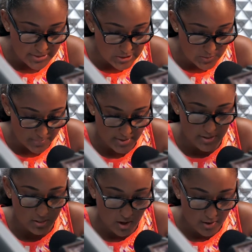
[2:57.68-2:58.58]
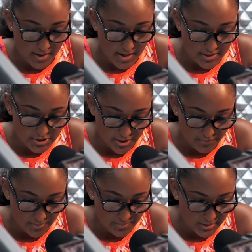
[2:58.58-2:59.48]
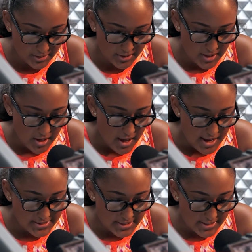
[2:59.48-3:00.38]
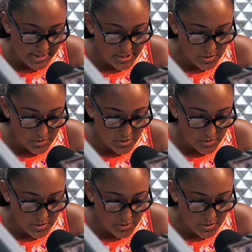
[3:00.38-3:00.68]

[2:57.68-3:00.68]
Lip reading: swimmer Lara and Jeffrey Butler, and teenage